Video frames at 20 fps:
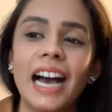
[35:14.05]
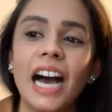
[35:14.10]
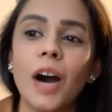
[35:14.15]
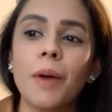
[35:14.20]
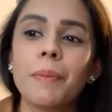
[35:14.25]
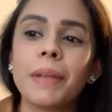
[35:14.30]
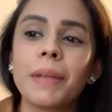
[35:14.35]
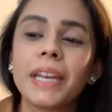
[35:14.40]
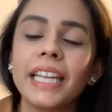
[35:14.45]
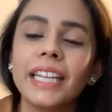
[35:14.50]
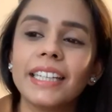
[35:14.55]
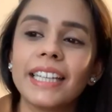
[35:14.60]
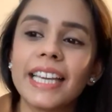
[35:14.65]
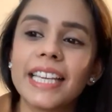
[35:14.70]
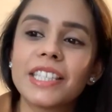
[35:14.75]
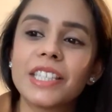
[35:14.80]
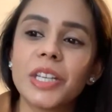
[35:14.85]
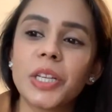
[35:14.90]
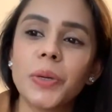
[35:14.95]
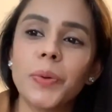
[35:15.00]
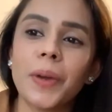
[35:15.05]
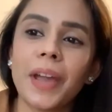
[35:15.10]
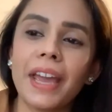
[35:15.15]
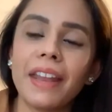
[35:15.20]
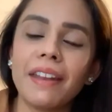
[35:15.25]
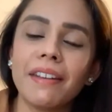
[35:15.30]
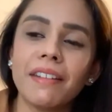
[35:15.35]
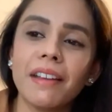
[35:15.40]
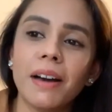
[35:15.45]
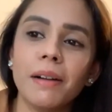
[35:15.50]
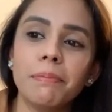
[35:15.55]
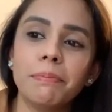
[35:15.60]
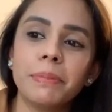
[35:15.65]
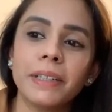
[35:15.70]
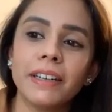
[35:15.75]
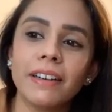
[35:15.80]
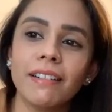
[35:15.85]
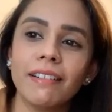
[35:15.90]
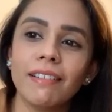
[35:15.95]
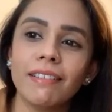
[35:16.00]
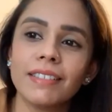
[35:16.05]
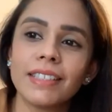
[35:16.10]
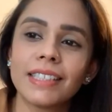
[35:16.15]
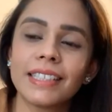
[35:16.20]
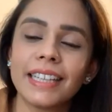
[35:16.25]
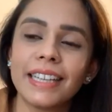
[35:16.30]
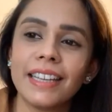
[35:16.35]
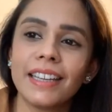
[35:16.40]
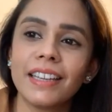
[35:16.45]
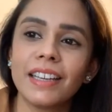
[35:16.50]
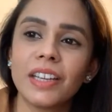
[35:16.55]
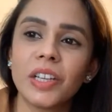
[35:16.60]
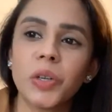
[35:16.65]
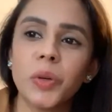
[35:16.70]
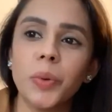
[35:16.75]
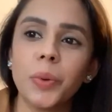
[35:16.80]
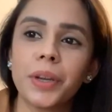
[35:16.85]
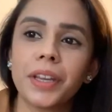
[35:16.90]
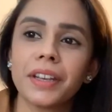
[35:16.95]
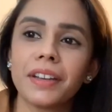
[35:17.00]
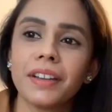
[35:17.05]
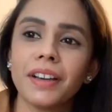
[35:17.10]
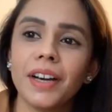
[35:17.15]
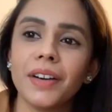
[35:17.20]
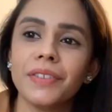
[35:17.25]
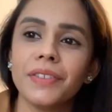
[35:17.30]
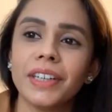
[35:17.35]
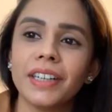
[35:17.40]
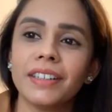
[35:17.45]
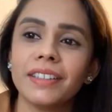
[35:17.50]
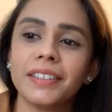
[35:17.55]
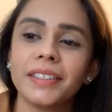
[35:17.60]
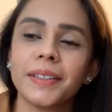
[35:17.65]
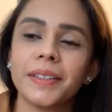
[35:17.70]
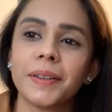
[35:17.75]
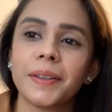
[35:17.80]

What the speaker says: How many days did you end up staying in Okinawa?